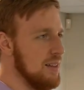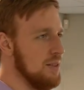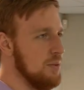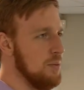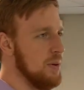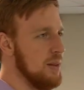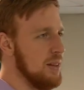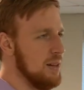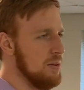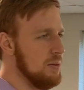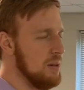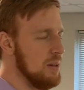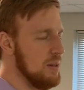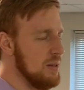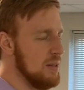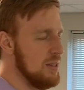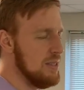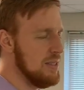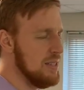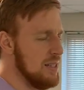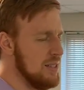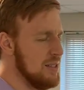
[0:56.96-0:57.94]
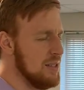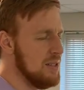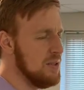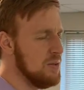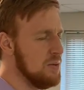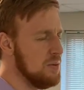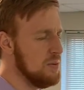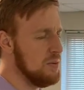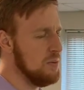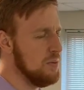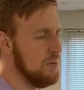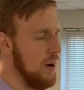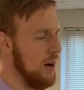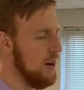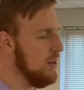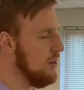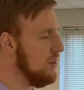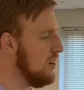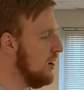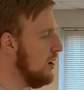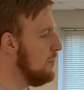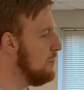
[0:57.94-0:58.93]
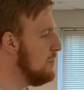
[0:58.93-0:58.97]
the way that it says is, "Why do you
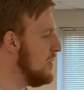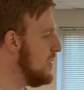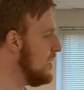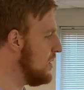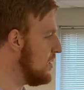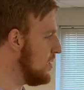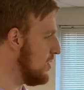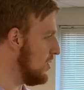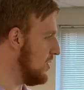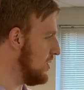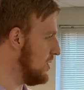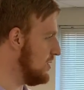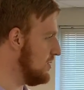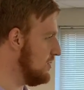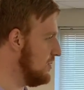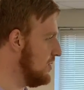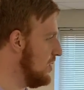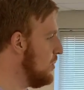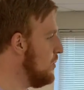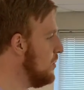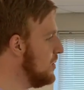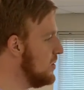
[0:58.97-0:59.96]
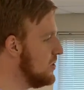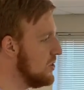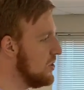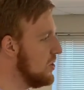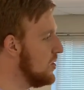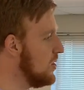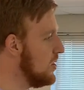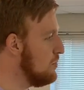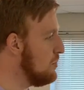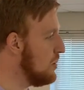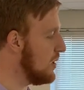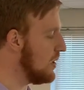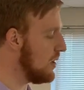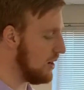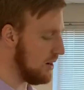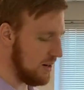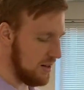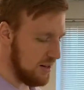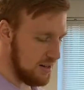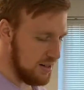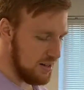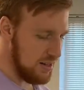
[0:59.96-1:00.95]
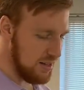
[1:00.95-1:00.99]
call me good? No one is good but
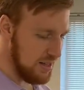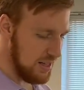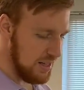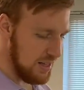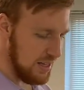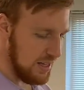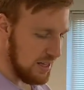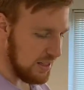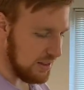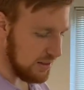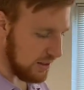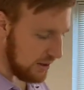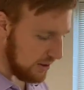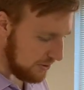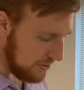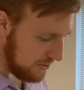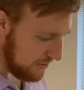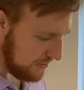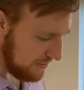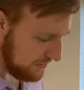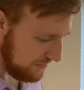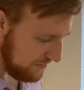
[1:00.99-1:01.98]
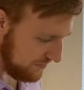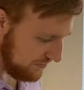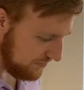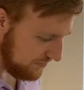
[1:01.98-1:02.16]
God alone."